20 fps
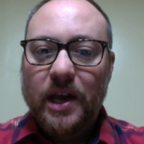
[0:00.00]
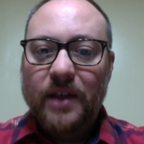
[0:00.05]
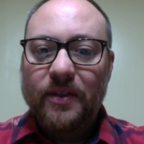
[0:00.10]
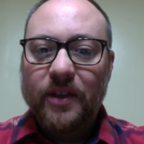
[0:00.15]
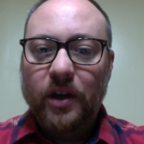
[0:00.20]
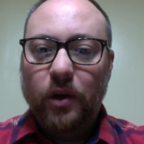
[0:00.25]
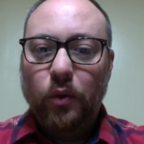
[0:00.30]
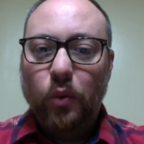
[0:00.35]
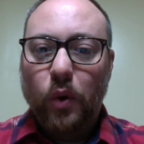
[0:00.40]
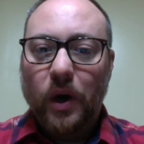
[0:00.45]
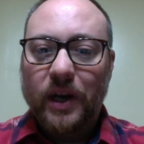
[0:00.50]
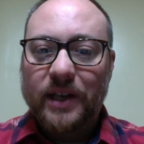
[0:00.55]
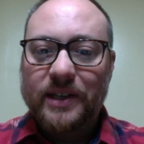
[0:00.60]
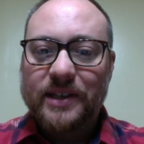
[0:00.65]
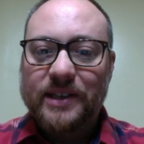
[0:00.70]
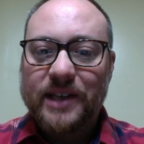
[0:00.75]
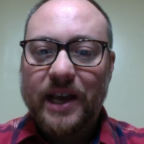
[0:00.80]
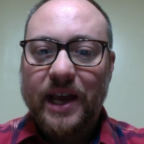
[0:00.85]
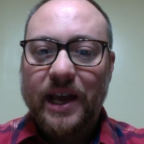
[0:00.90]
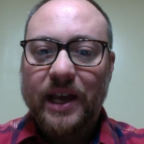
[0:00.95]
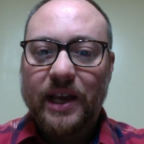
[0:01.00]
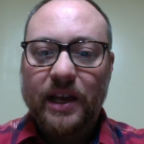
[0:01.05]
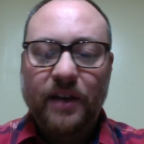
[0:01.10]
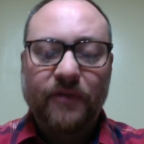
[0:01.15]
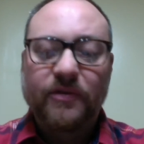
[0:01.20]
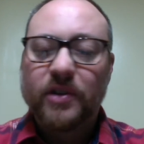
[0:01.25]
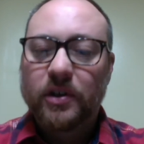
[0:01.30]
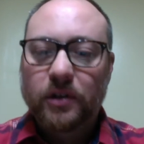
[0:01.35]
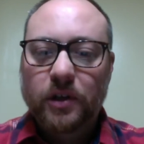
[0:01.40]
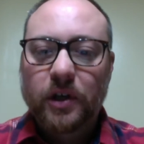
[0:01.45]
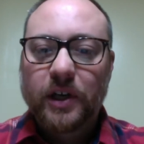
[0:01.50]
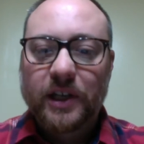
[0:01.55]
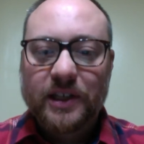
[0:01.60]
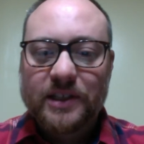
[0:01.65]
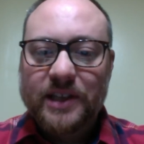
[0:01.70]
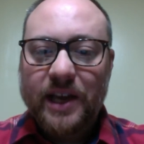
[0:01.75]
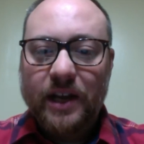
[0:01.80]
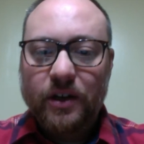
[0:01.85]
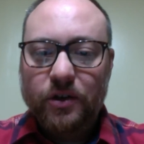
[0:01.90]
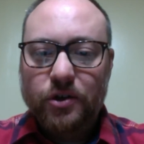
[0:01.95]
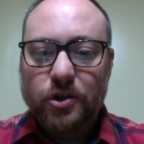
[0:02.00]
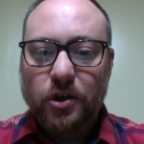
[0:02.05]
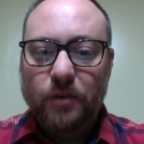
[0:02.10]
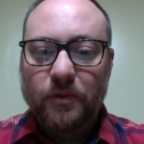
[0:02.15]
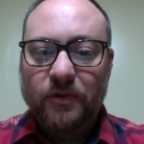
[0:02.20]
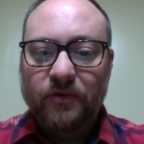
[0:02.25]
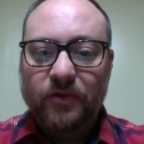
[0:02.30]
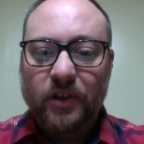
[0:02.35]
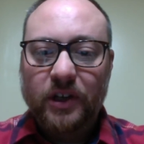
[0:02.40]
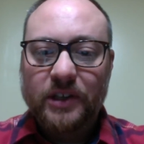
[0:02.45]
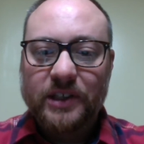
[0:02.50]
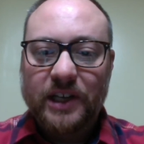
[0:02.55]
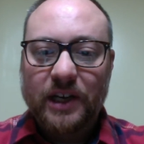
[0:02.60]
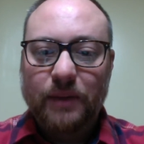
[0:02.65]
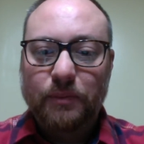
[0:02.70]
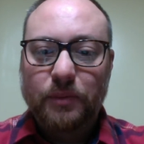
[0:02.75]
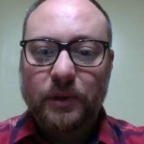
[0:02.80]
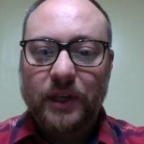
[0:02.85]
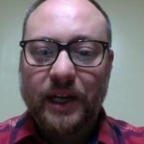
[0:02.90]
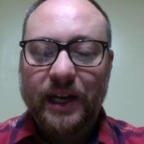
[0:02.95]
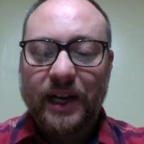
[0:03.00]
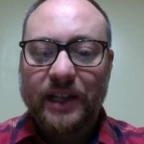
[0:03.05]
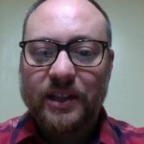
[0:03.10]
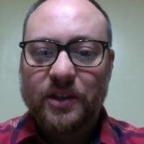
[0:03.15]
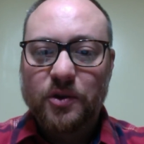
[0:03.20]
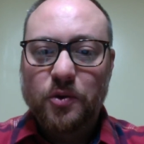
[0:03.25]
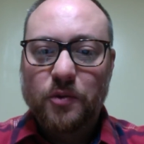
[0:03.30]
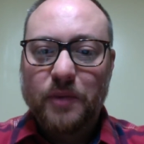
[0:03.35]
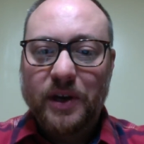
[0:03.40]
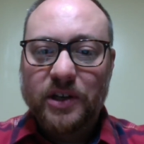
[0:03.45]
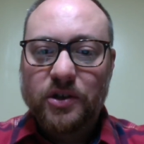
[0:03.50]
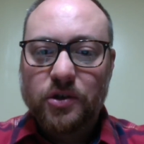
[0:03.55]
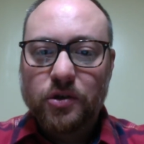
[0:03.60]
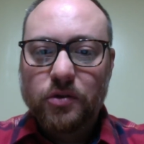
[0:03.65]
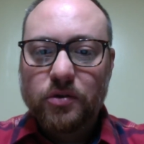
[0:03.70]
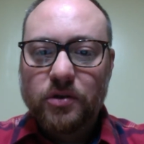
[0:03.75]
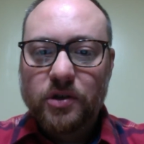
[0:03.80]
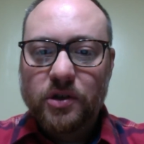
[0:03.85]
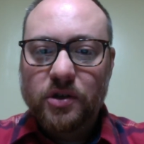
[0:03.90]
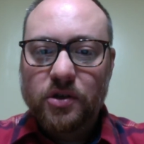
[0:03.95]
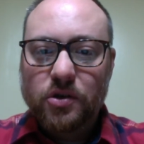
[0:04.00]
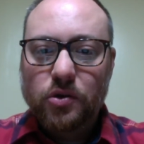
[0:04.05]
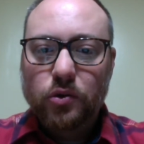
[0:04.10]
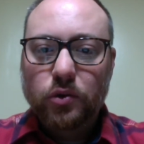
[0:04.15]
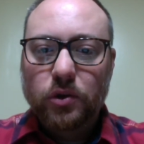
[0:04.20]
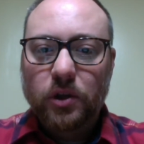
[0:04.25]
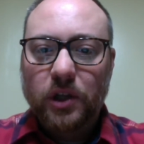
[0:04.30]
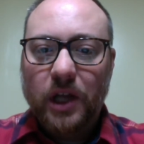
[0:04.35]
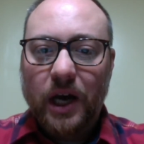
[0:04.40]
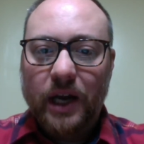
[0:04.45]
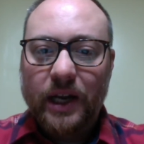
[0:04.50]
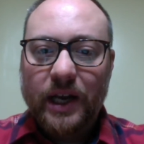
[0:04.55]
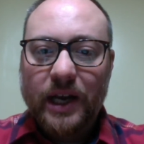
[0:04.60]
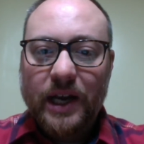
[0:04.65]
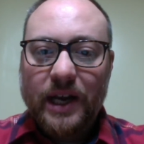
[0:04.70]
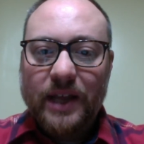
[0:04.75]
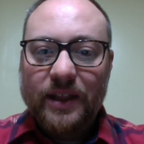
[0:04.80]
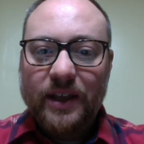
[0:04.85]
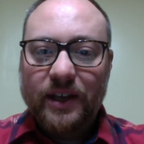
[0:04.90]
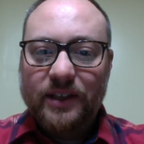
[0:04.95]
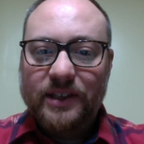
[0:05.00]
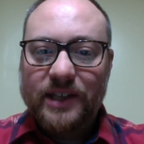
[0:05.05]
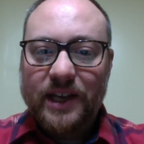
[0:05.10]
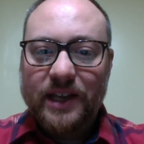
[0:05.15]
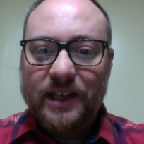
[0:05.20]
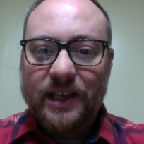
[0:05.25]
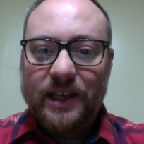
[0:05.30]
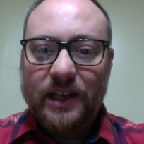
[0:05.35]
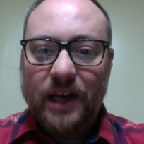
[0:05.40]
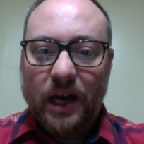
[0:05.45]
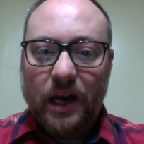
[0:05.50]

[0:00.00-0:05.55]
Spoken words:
they'll want to say, if they're learning standard German, for example, and I get this with my students in school a lot, they'll say that